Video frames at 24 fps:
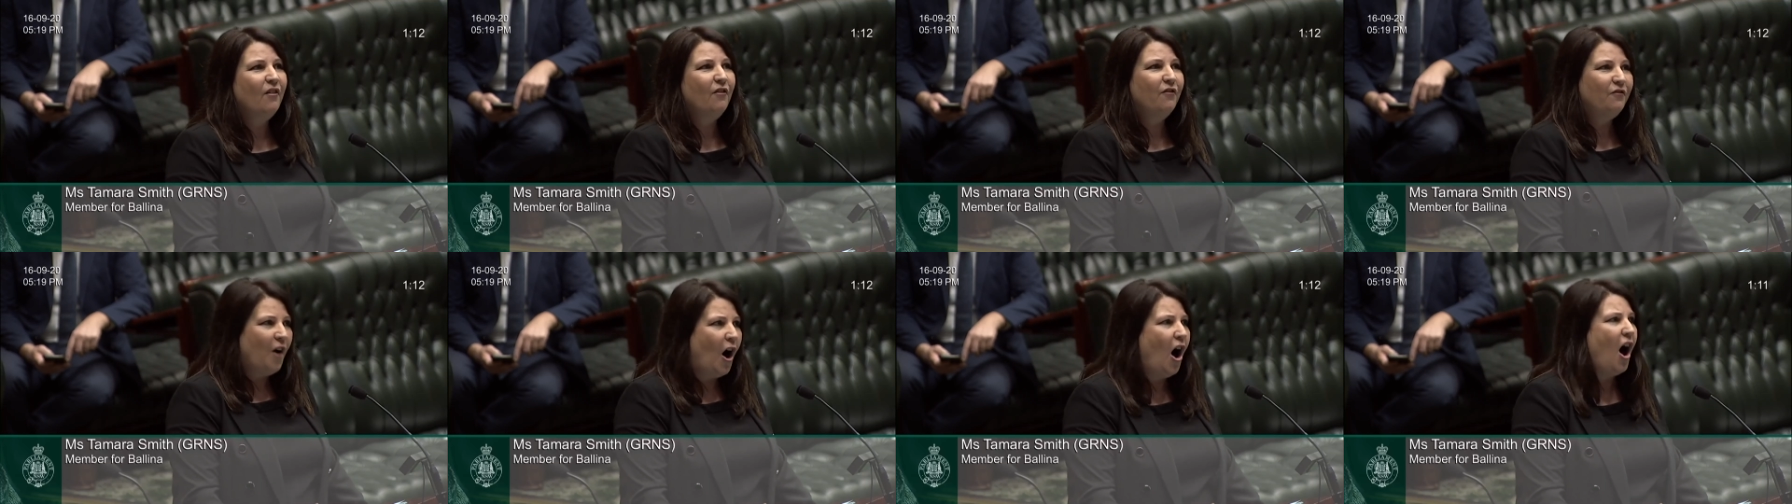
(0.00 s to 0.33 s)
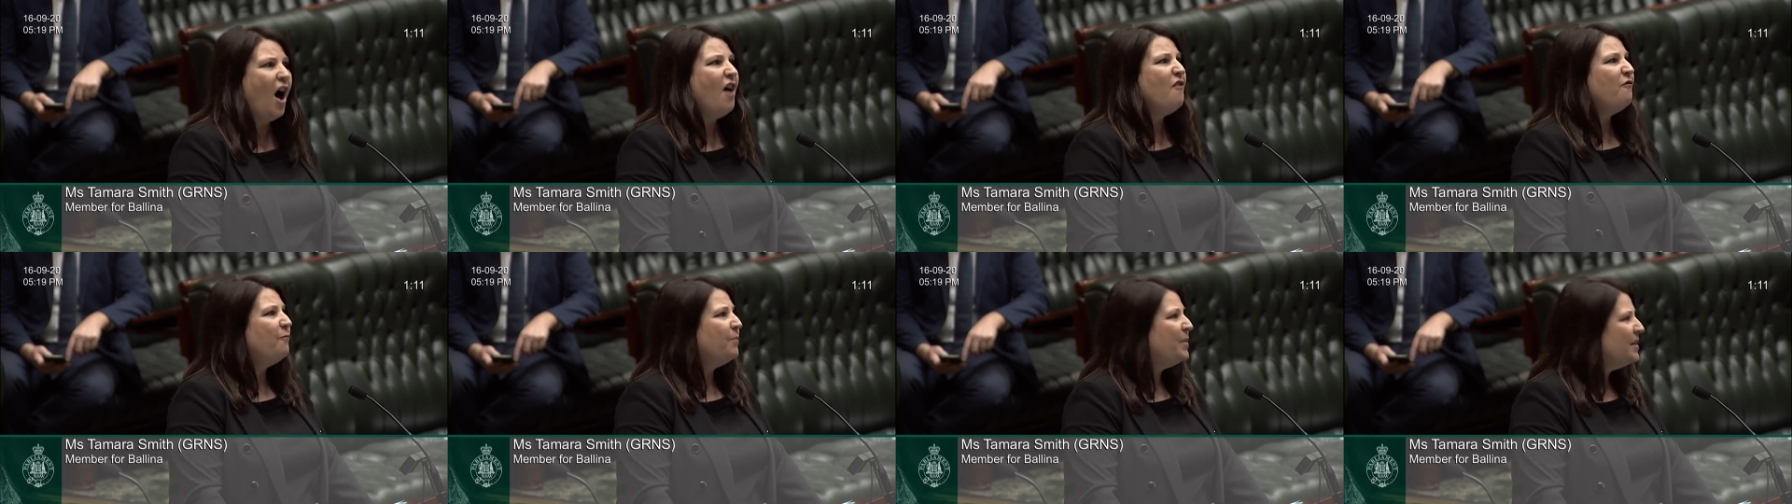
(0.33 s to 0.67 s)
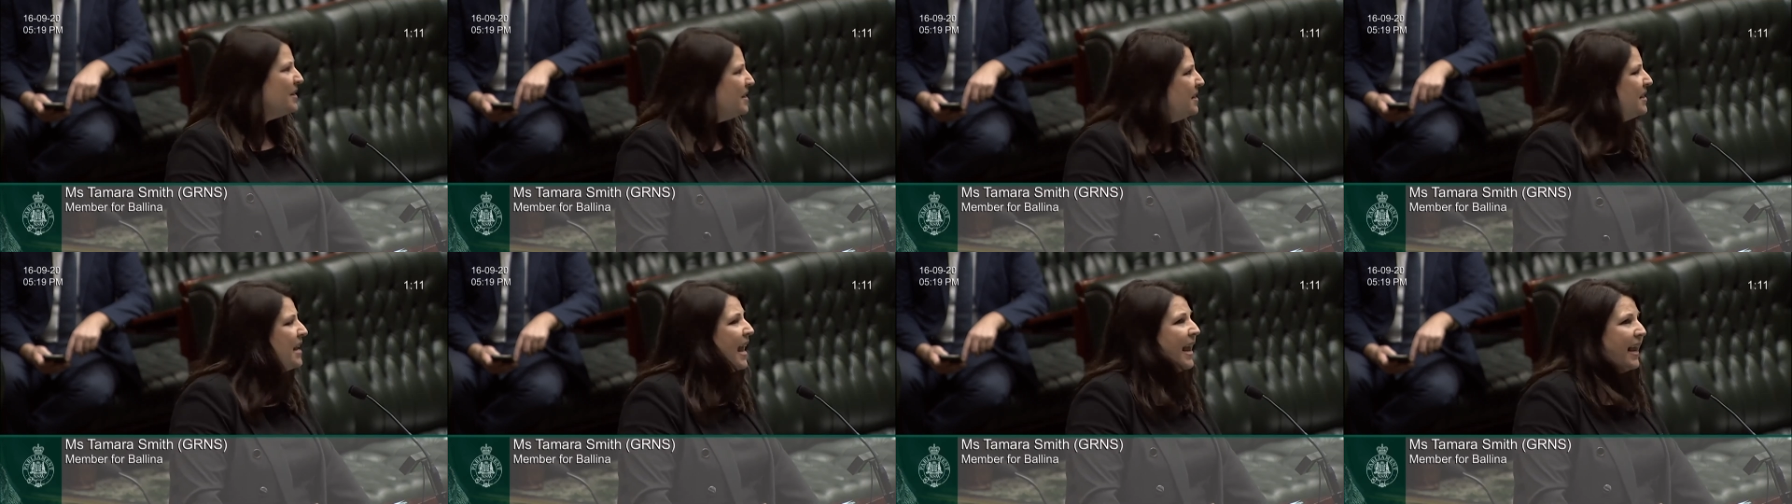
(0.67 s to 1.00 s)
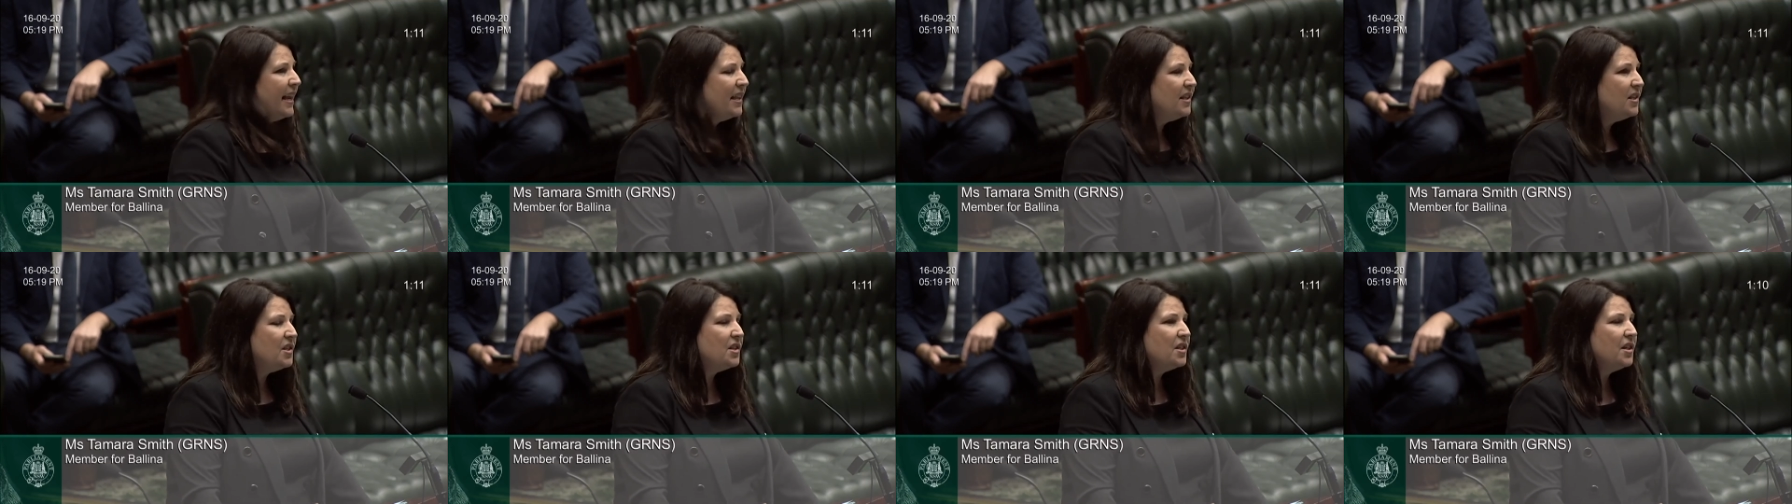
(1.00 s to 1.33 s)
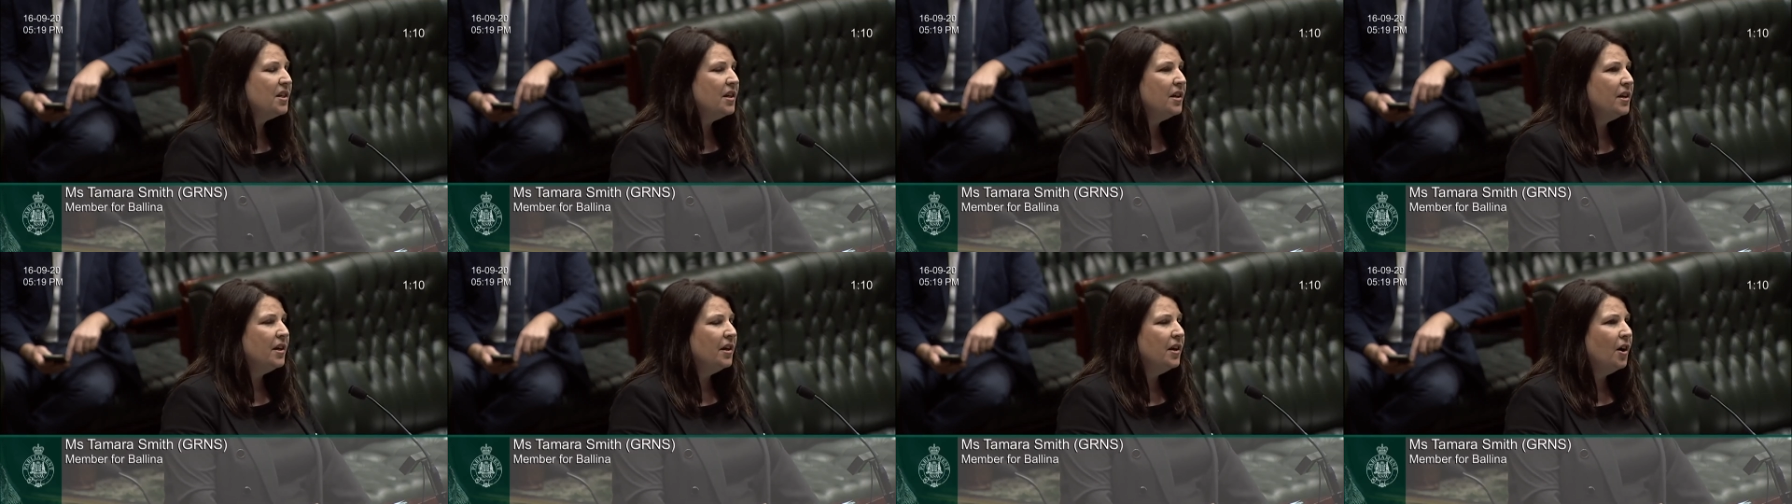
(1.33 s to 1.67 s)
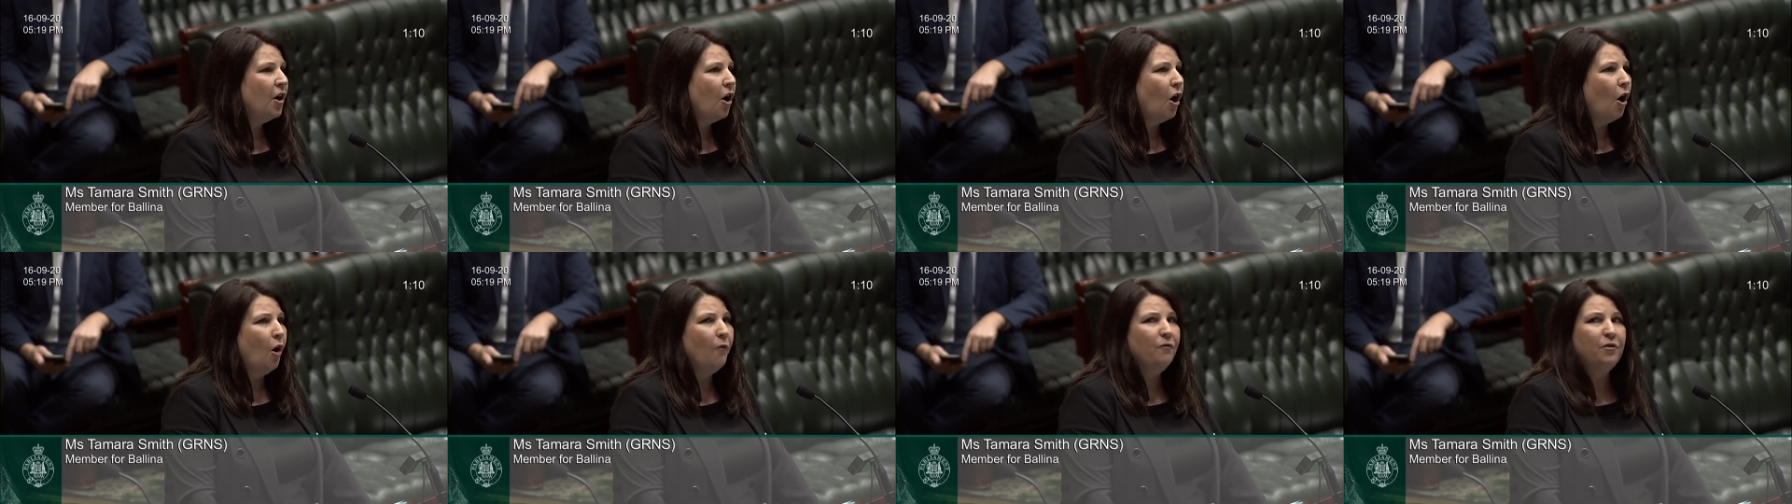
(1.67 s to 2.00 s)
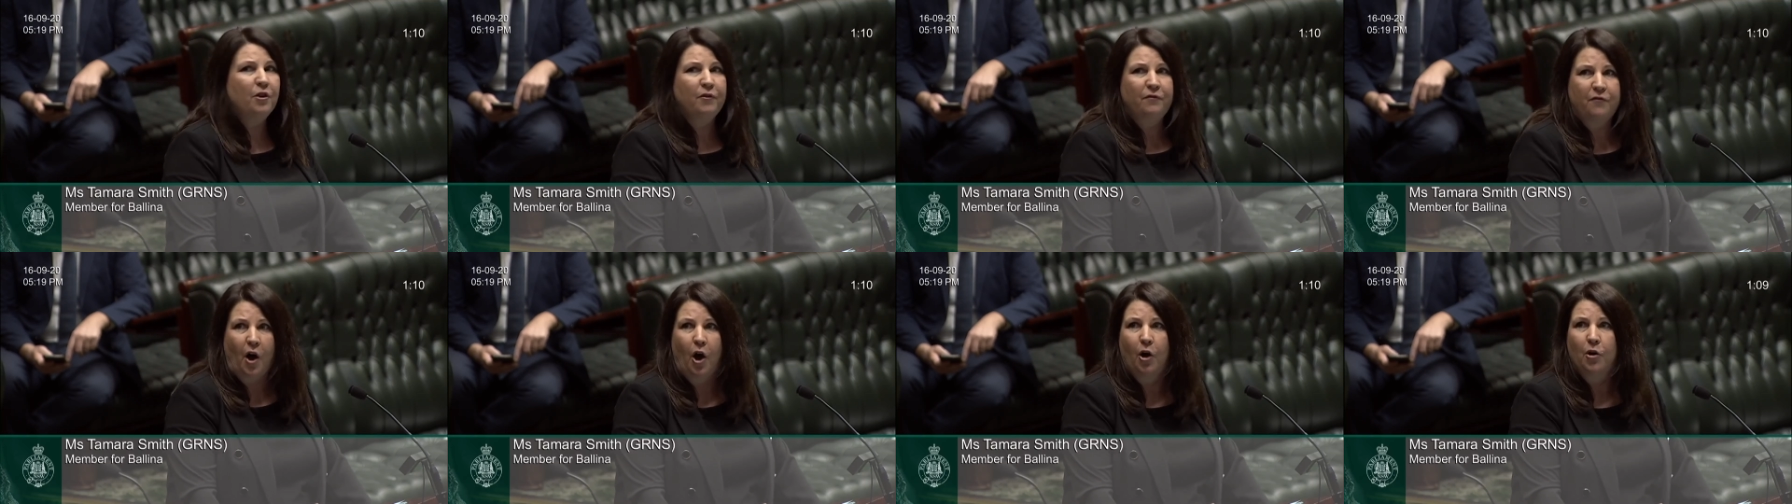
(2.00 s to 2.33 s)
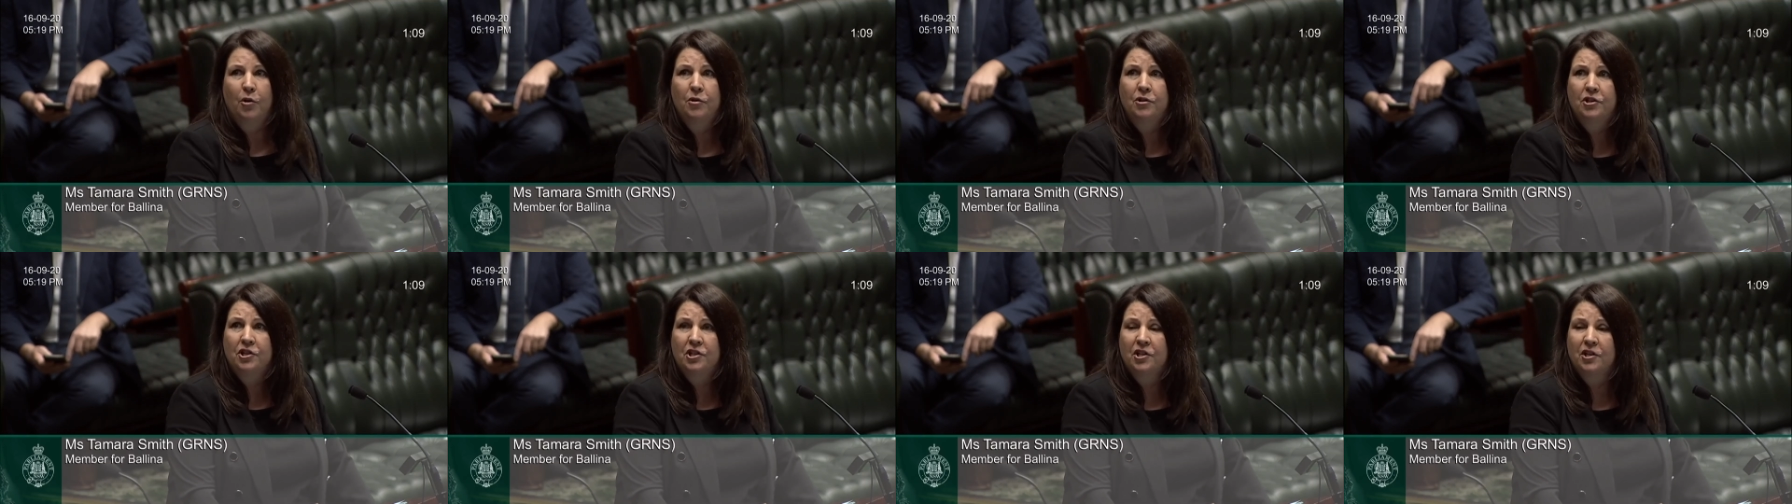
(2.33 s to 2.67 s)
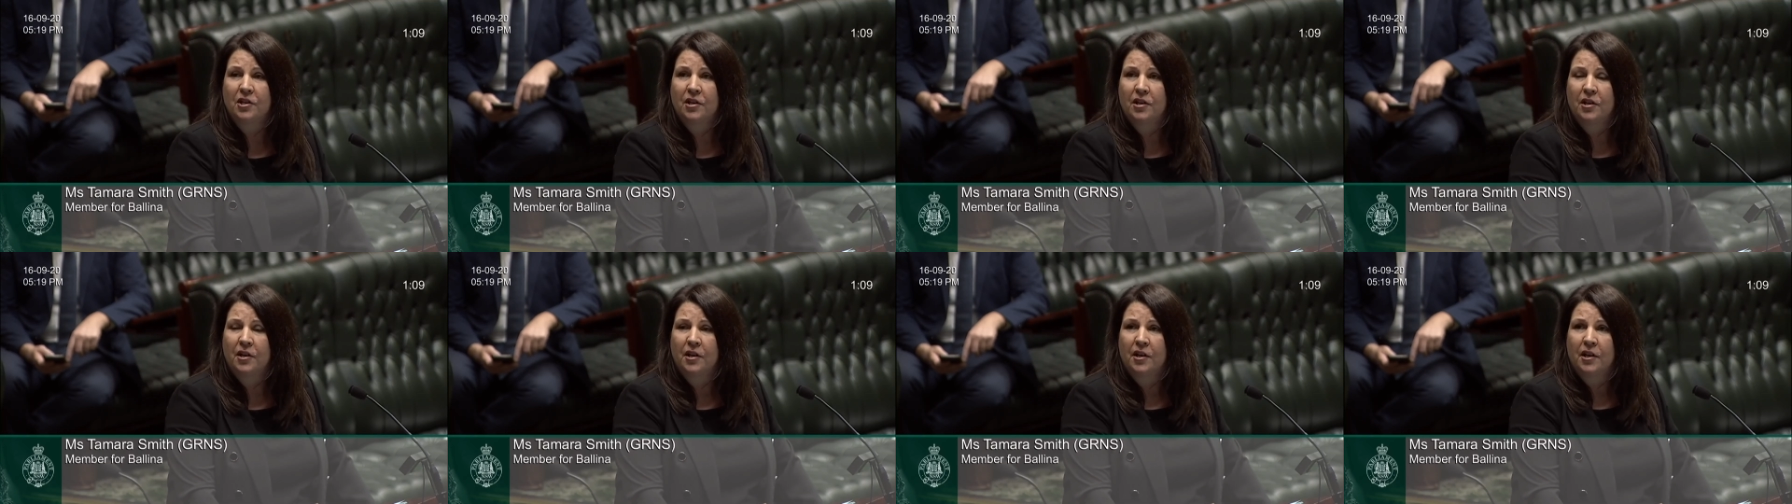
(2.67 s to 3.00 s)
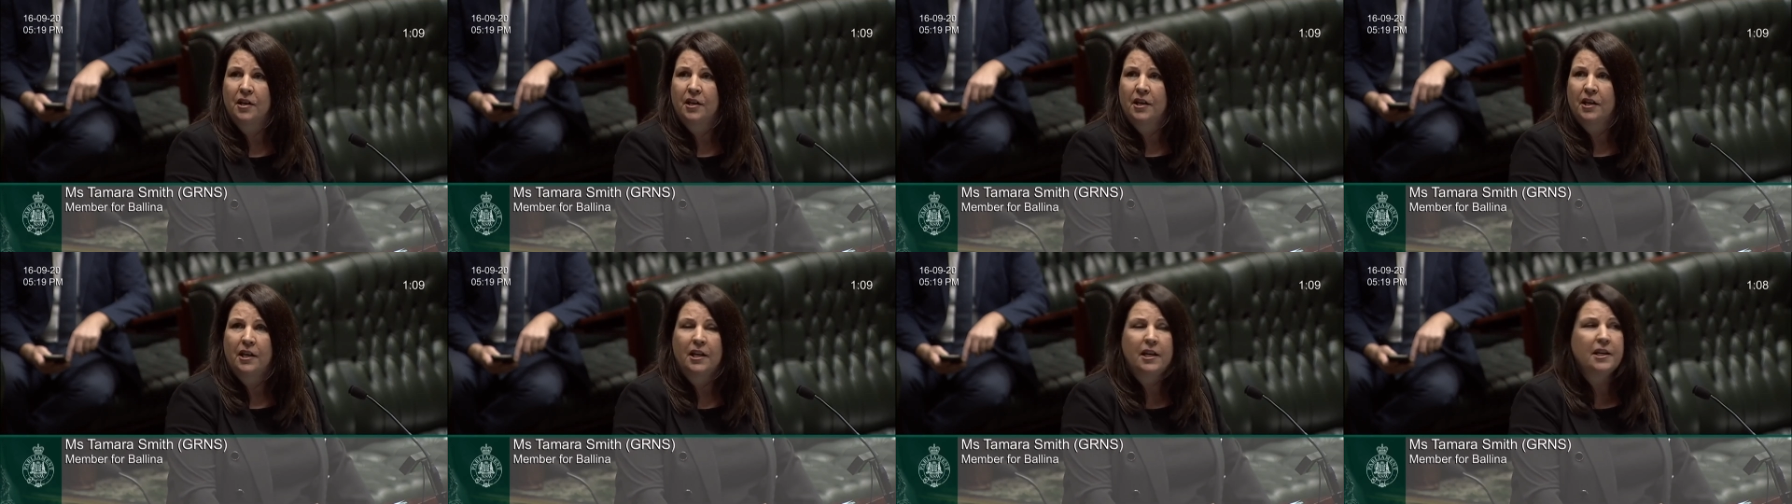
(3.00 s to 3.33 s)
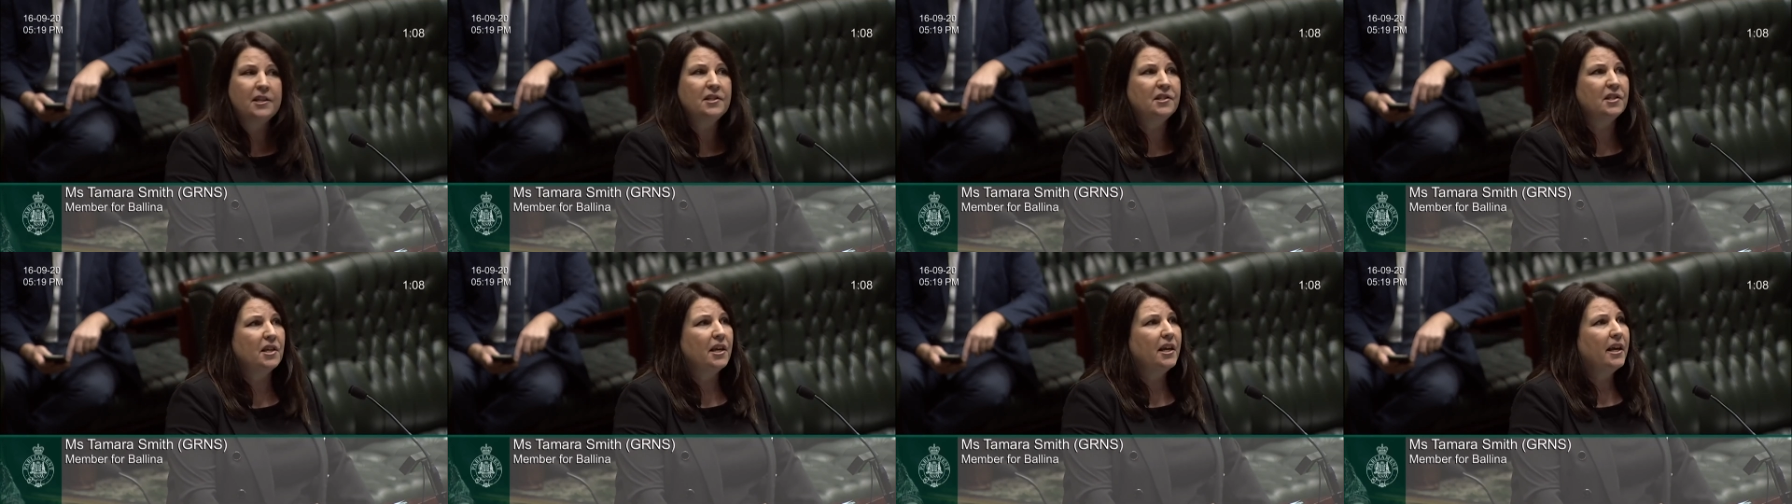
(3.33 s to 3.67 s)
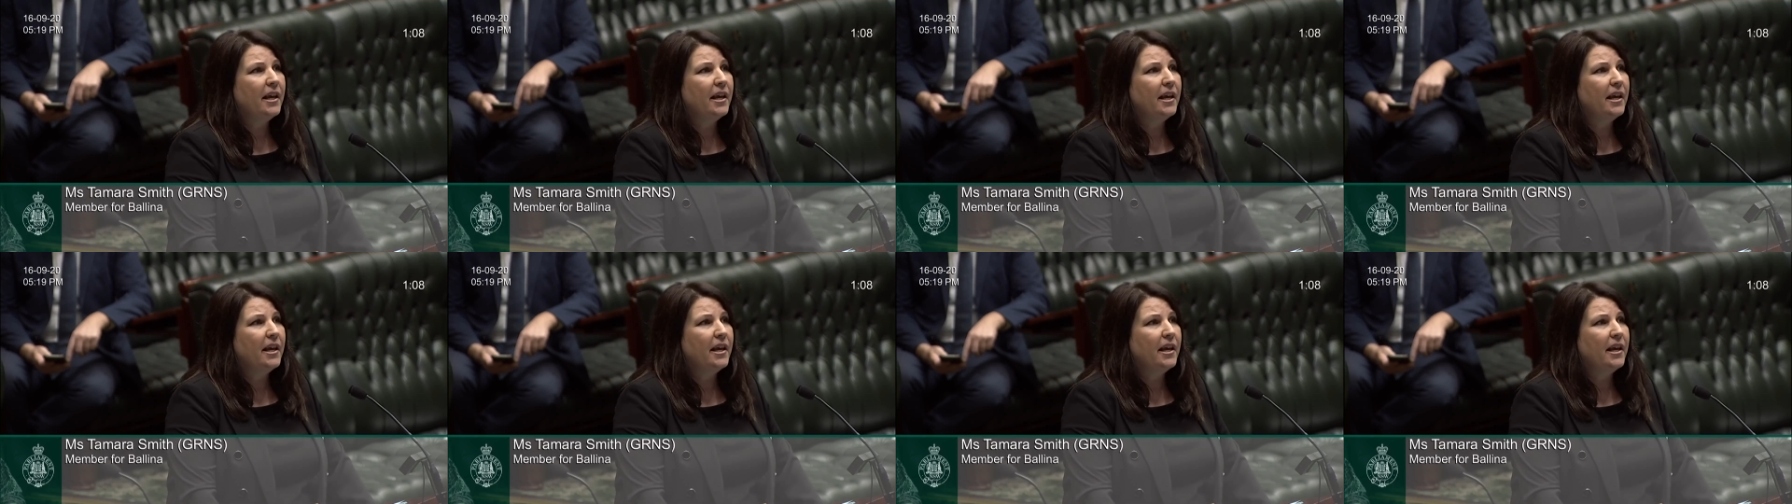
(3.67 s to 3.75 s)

5% of the vote is